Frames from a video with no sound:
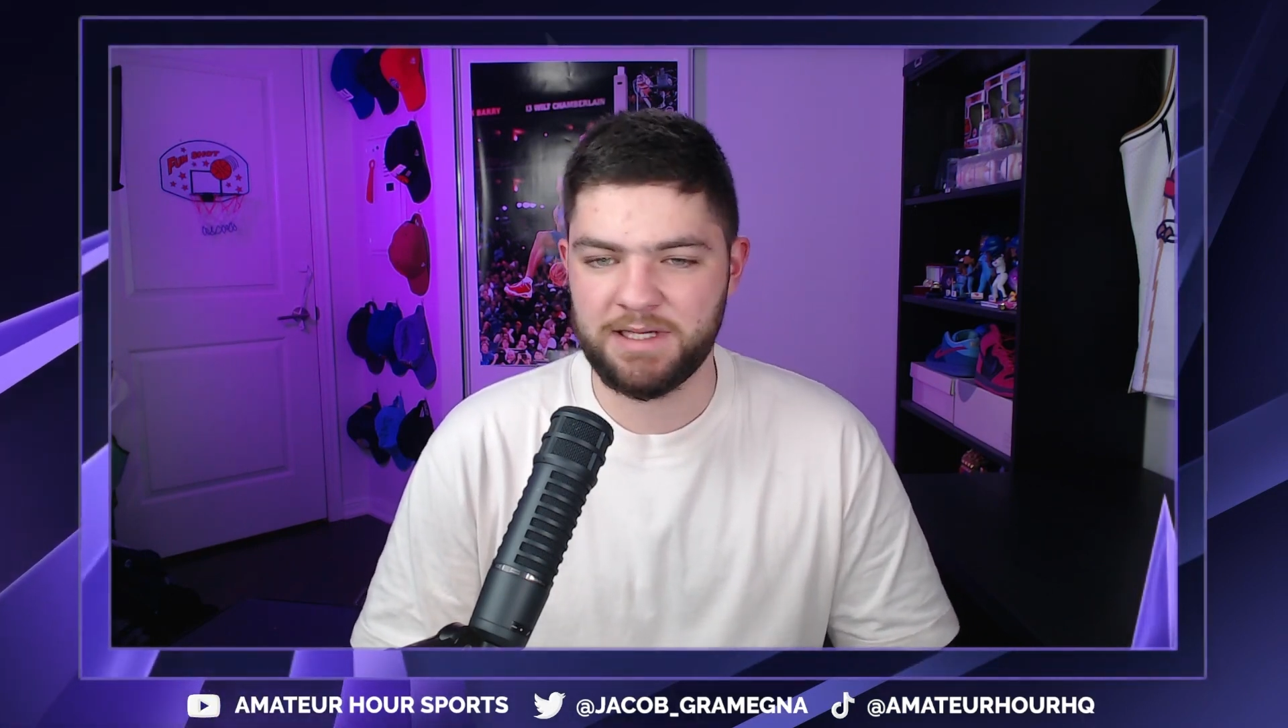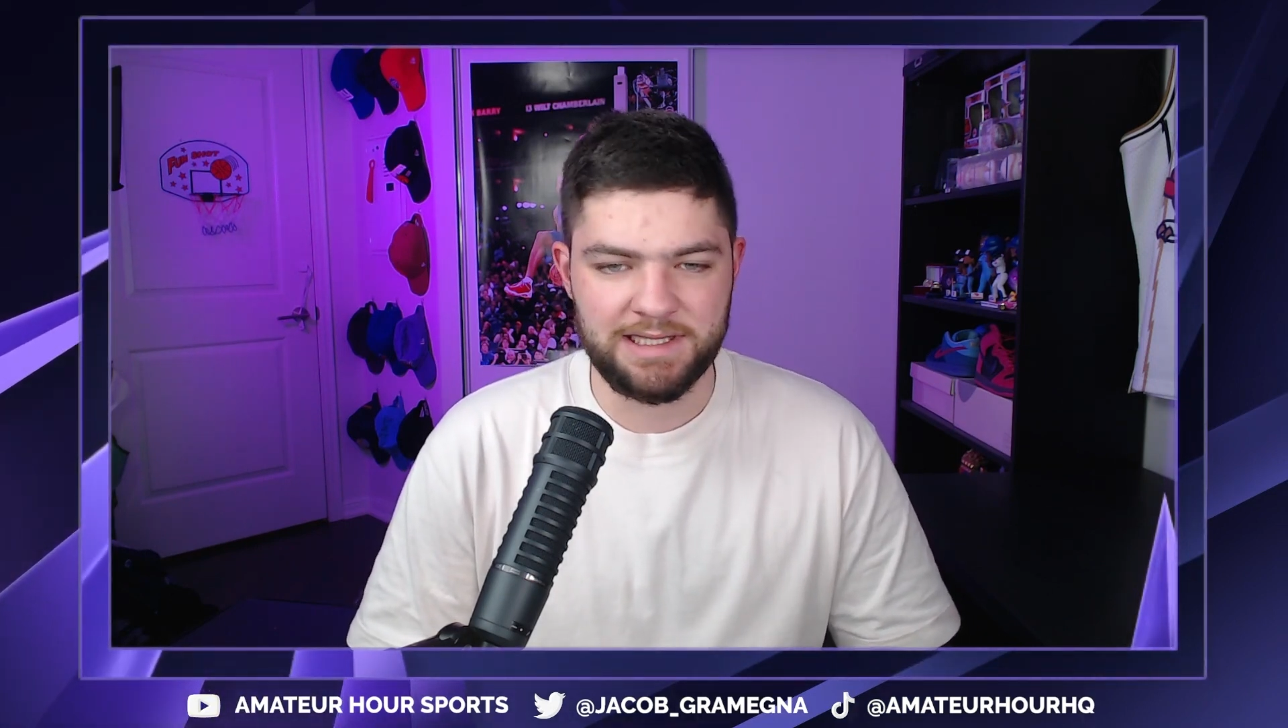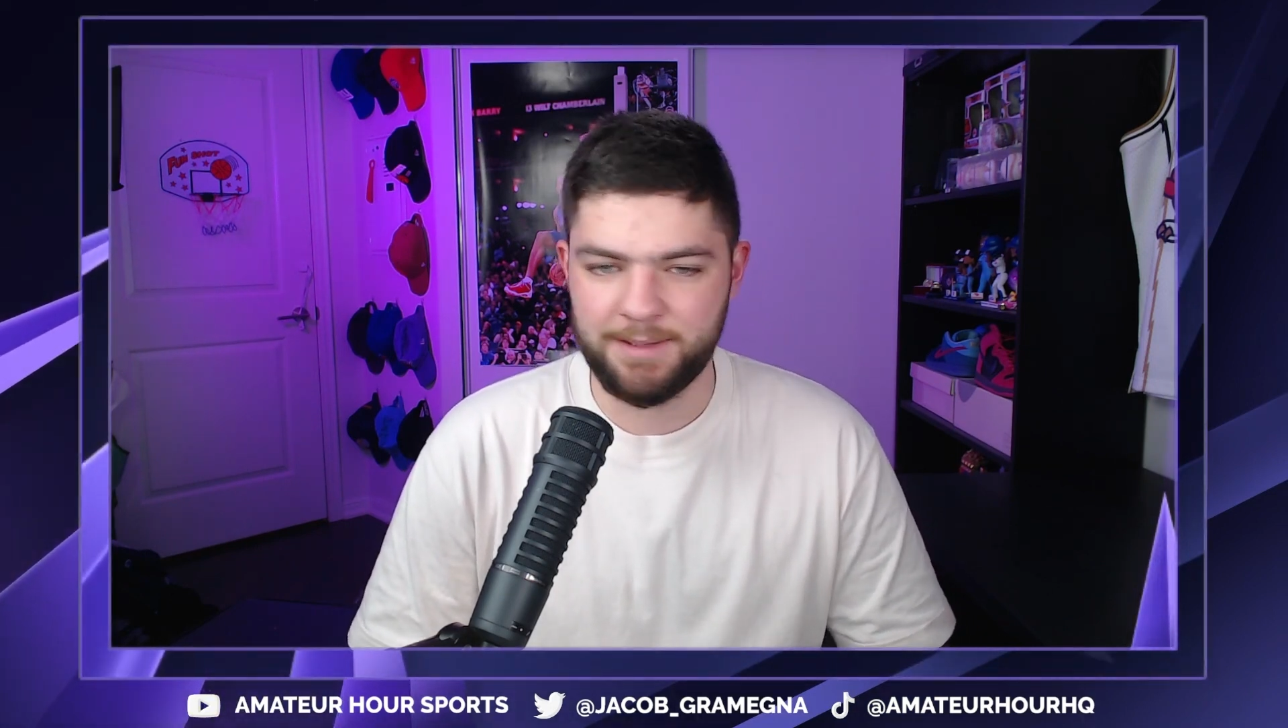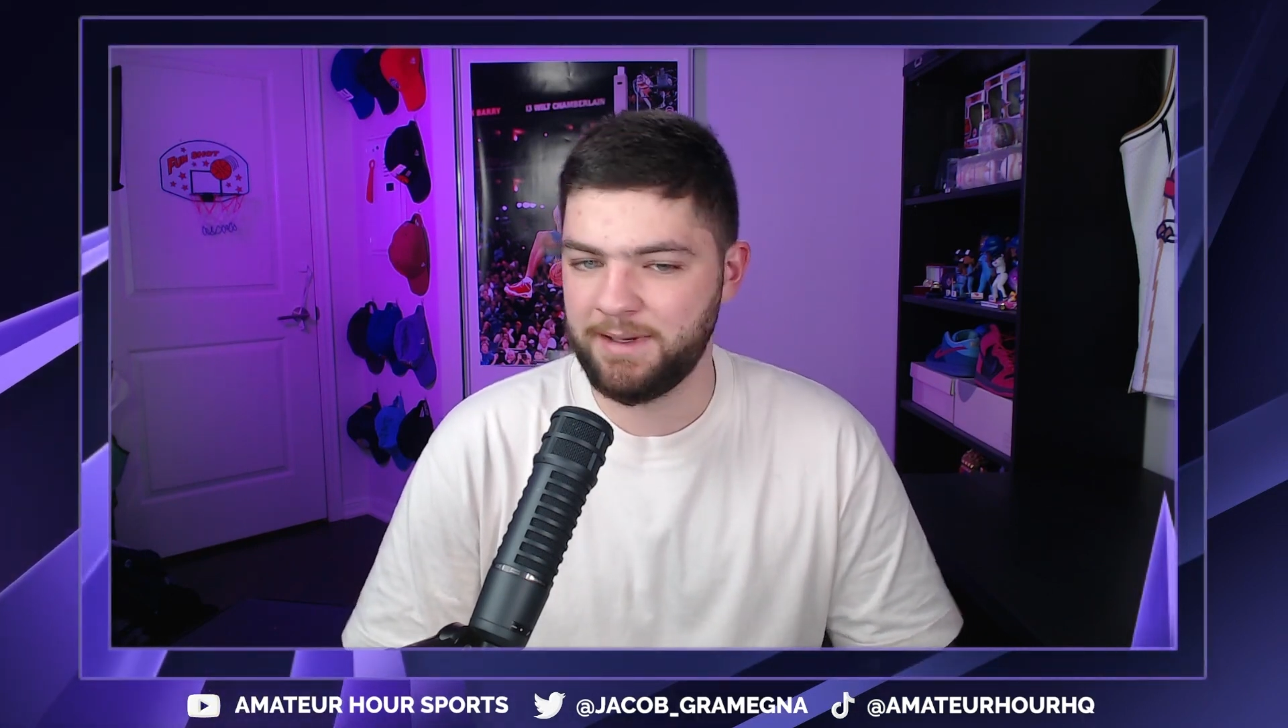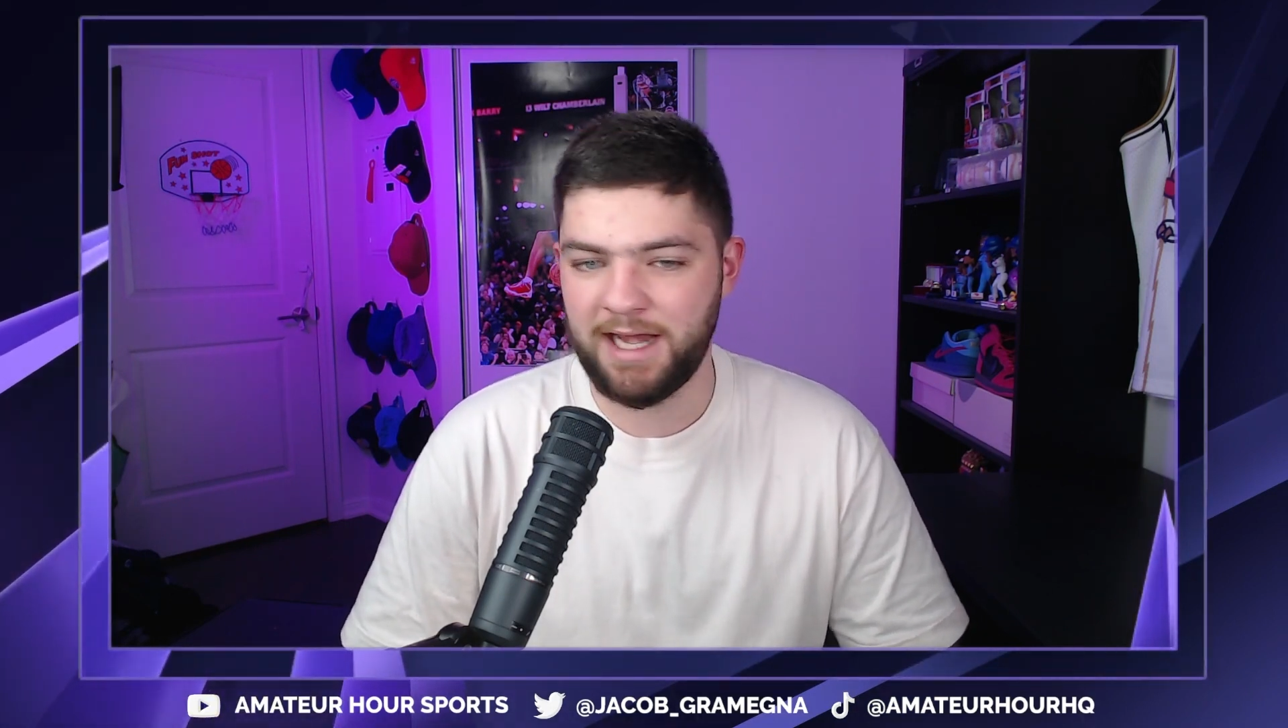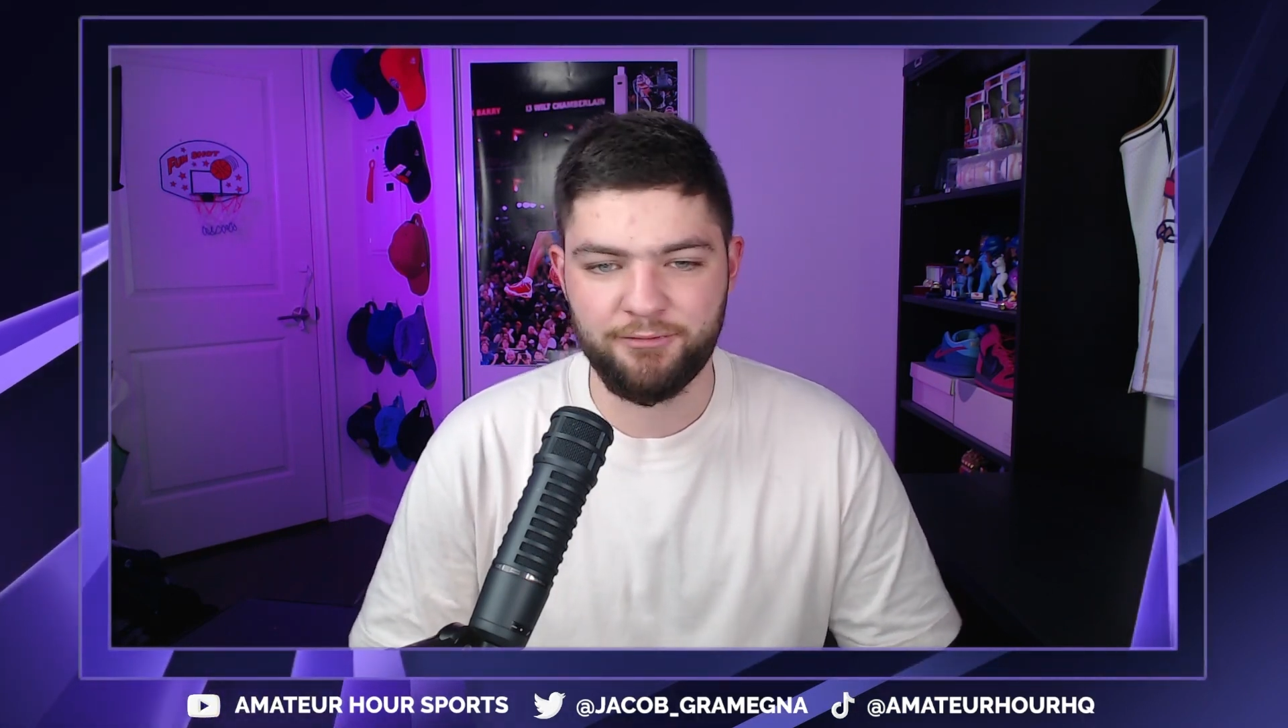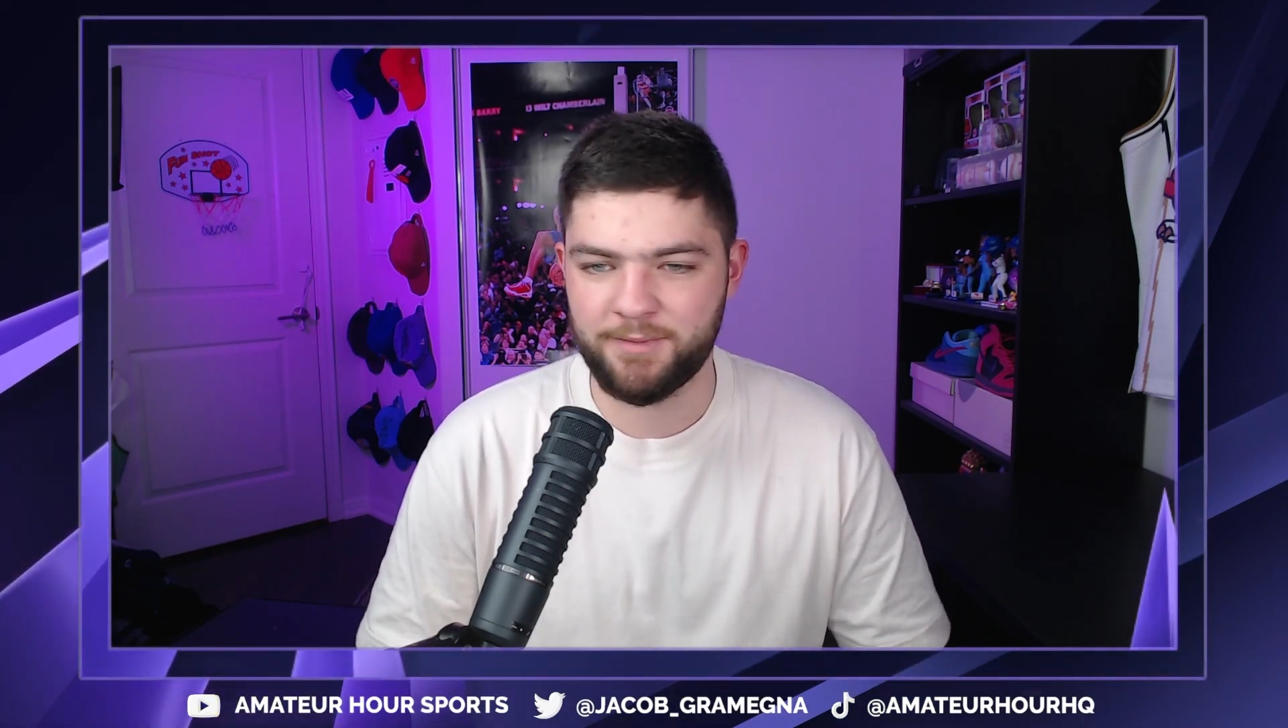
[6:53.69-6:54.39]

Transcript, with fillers: eliminated